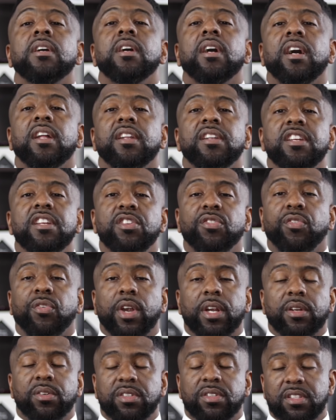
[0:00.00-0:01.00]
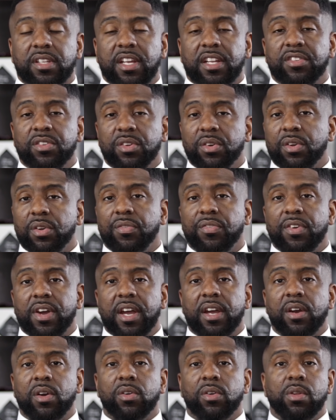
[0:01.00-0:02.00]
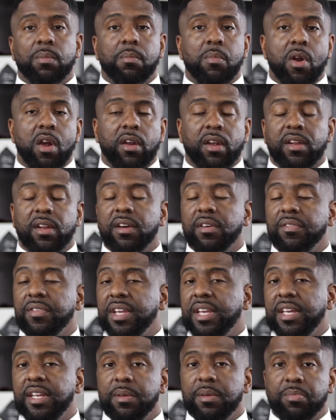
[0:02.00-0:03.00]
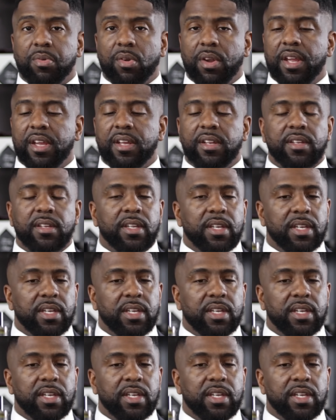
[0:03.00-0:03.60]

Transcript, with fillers: niche fragrances that you're going to find on the market of any brand.